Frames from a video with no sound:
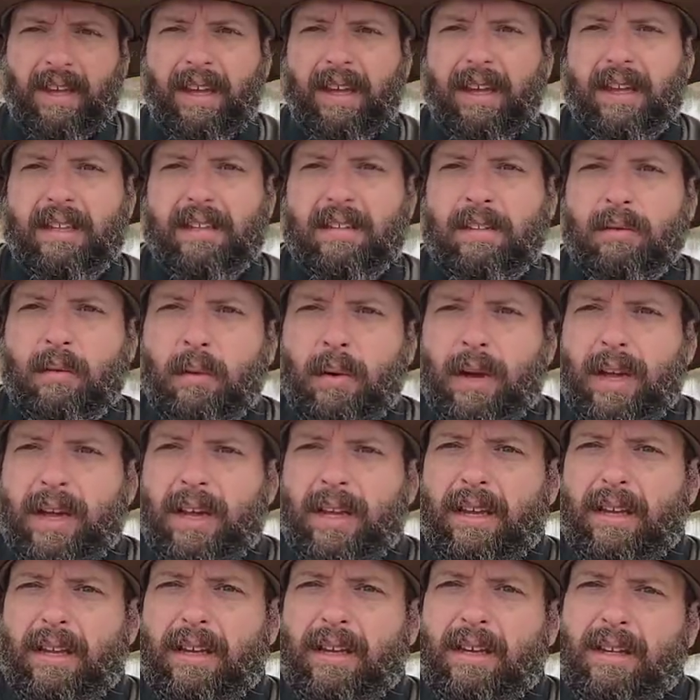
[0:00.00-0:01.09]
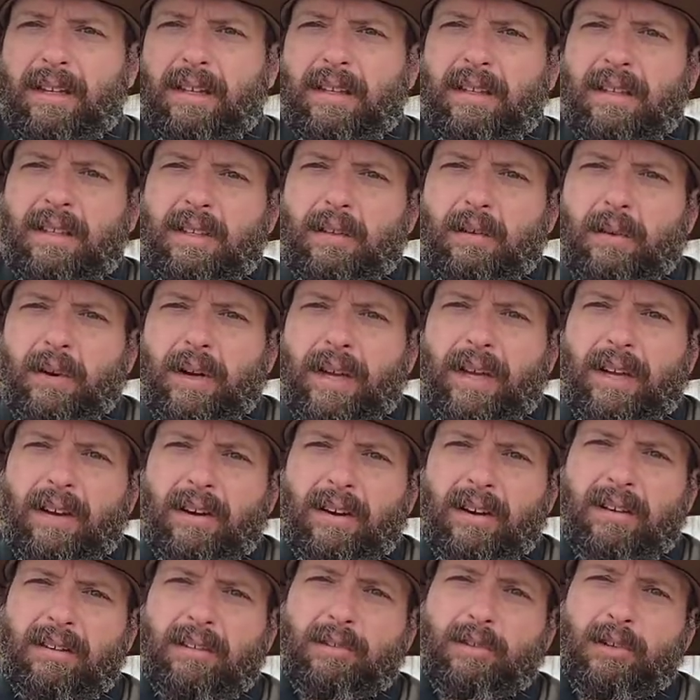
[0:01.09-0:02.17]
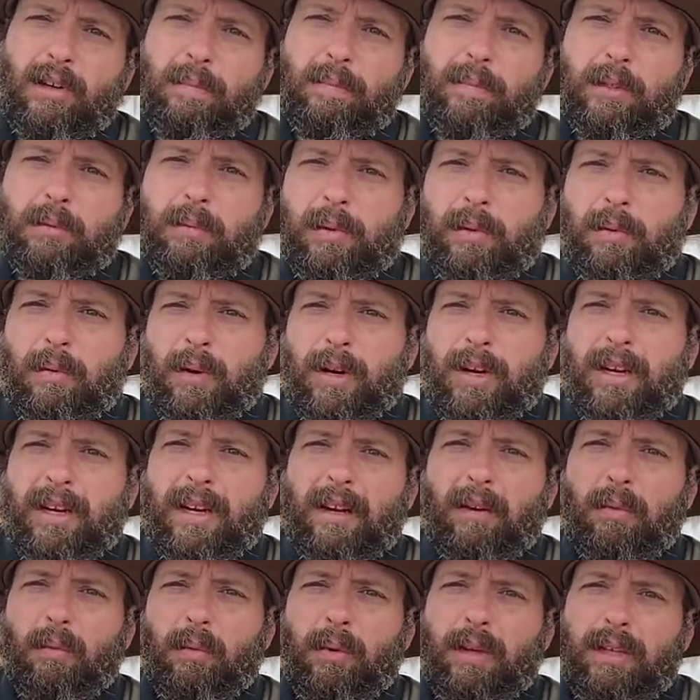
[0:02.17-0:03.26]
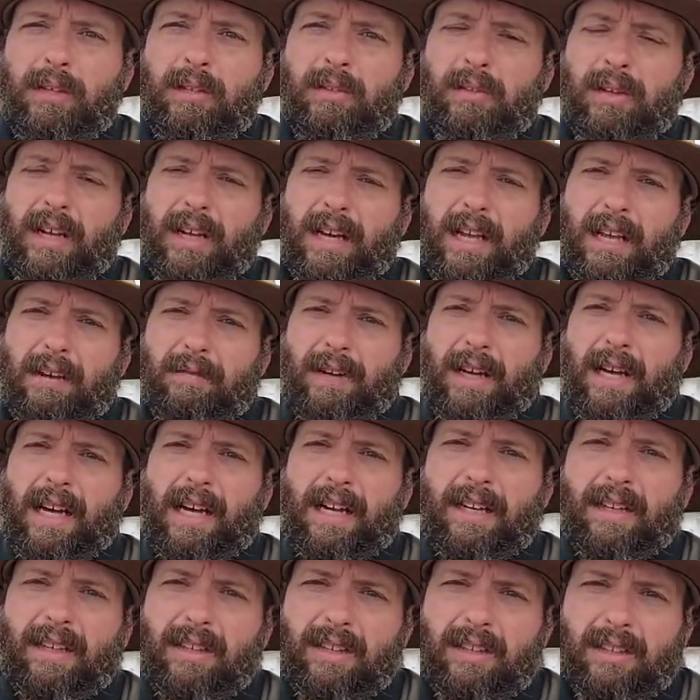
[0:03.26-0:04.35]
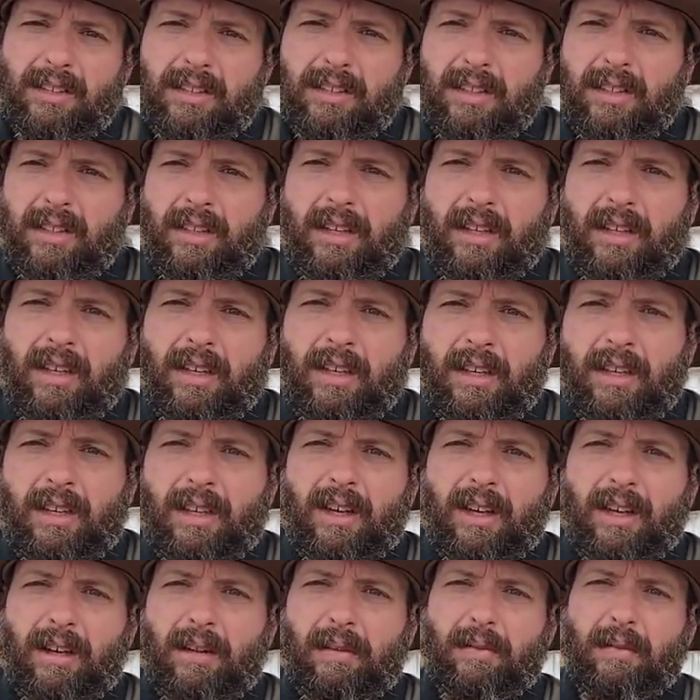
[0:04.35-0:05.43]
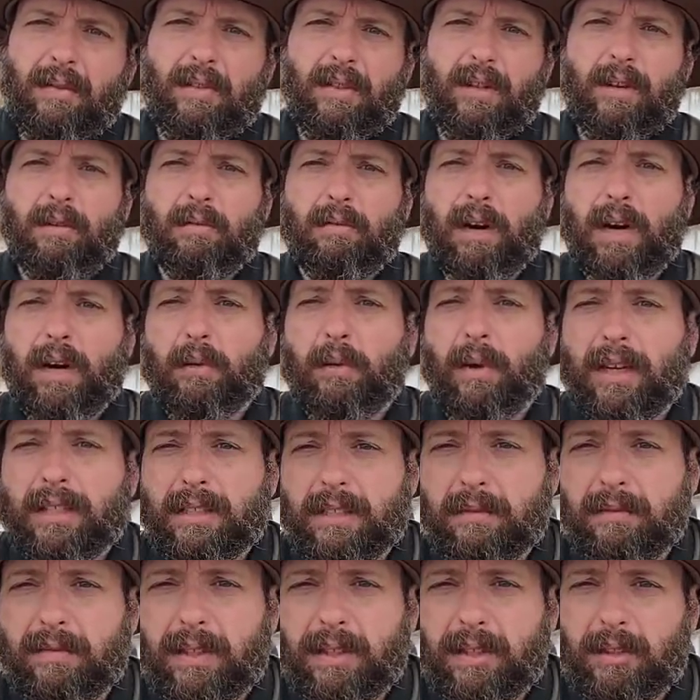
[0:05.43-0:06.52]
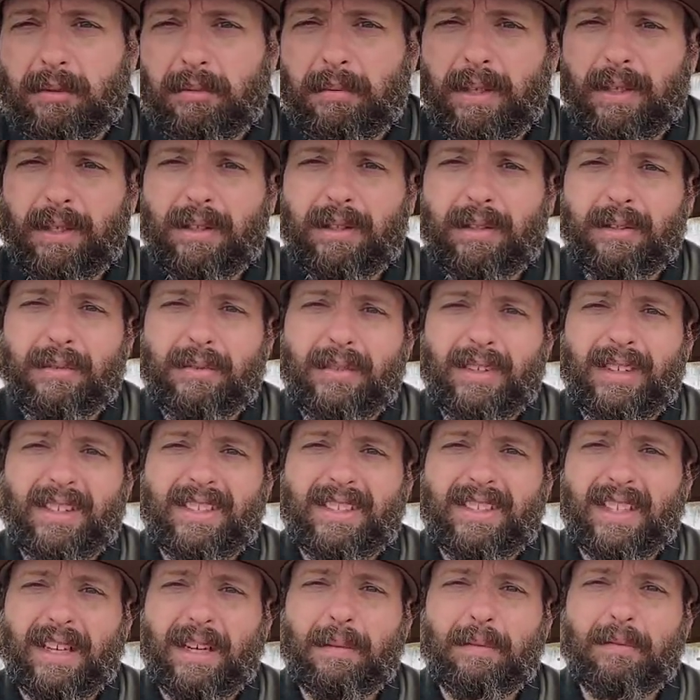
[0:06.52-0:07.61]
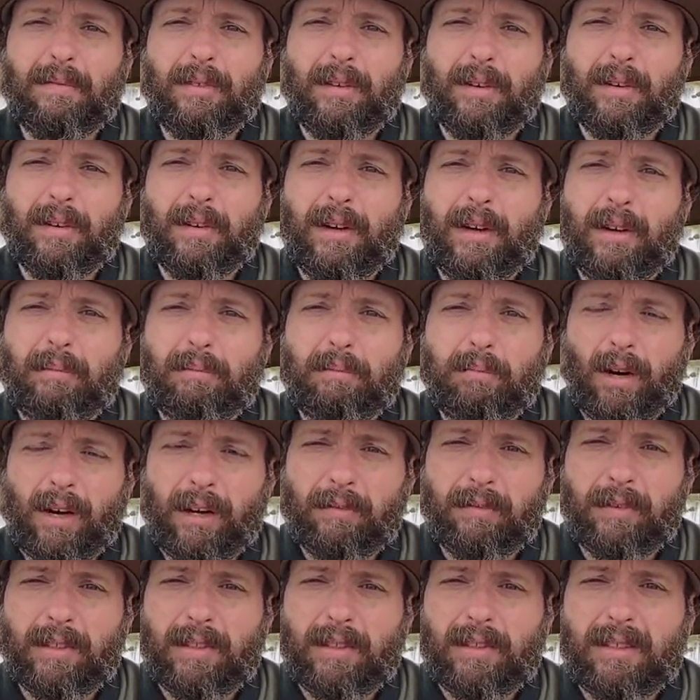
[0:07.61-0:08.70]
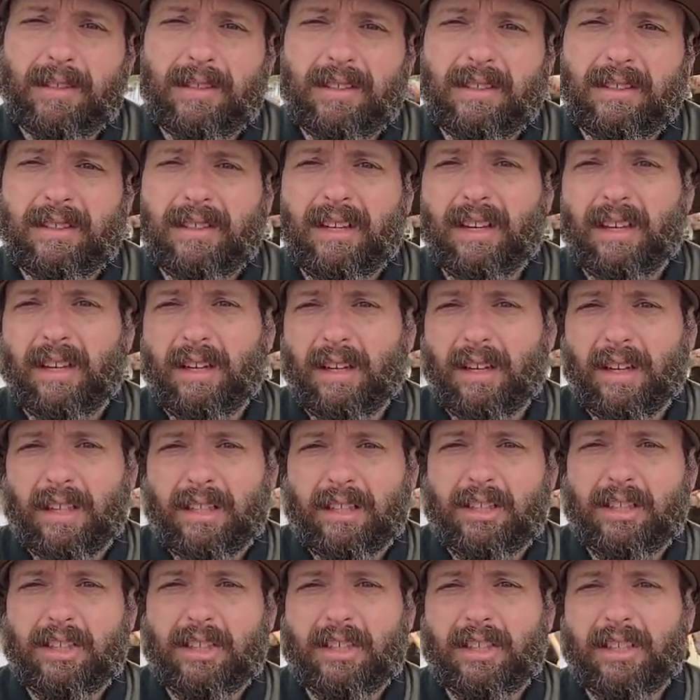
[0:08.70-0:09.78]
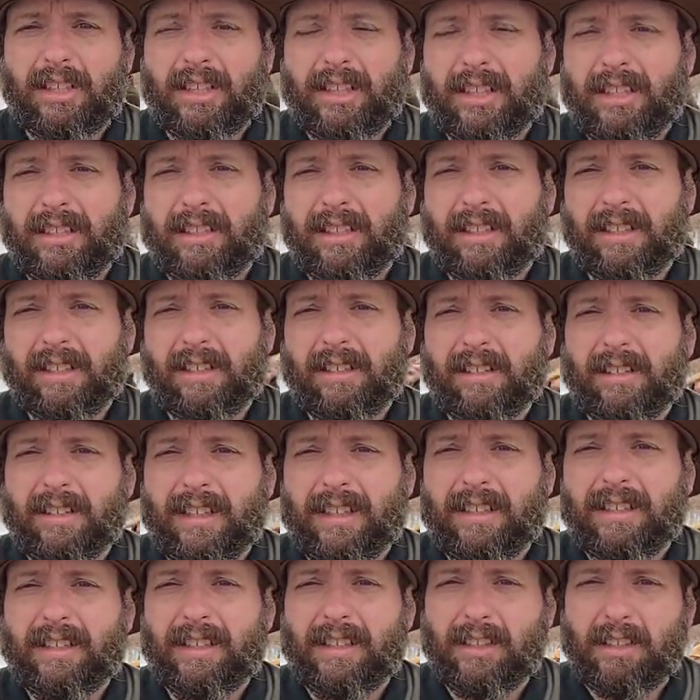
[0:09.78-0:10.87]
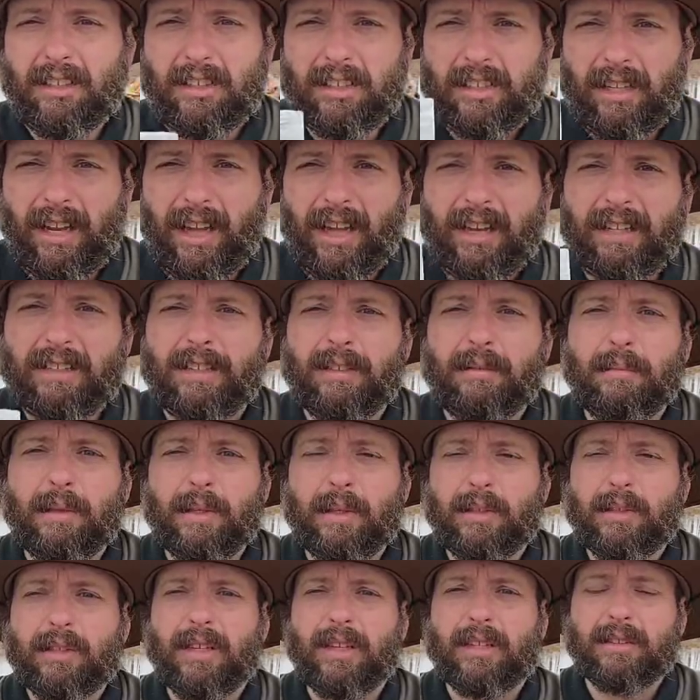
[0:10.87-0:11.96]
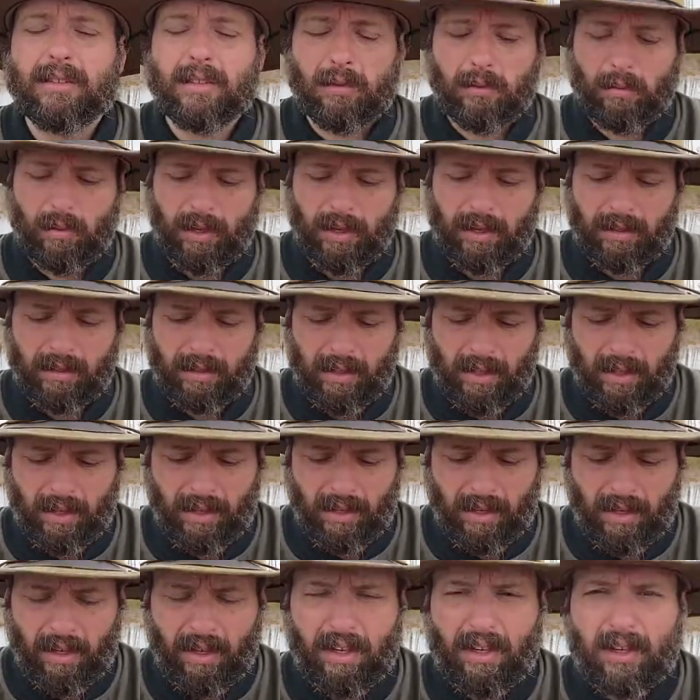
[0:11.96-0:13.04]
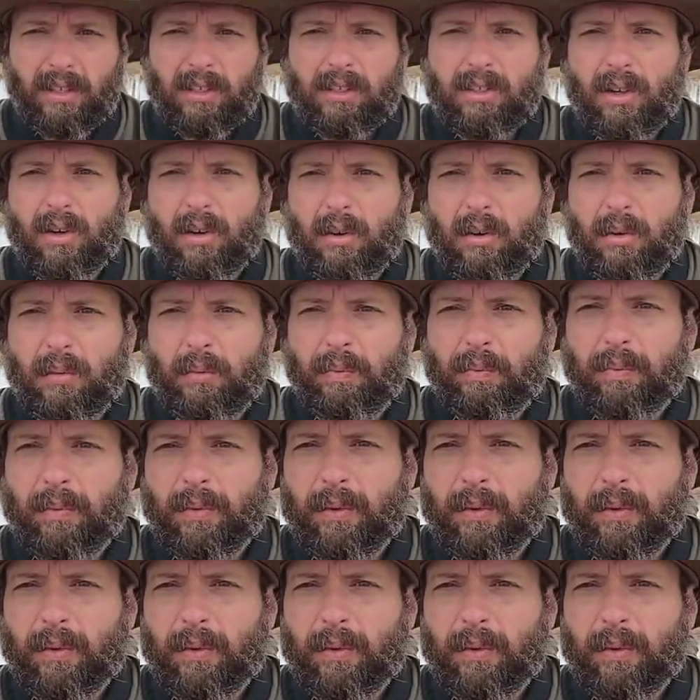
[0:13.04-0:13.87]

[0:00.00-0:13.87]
And the way our trip has been working out, we do not have a hot lunch. The Readywise Adventure Meal is set up for a breakfast, a lunch, and a dinner, and then there's snacks and milkshakes as well. So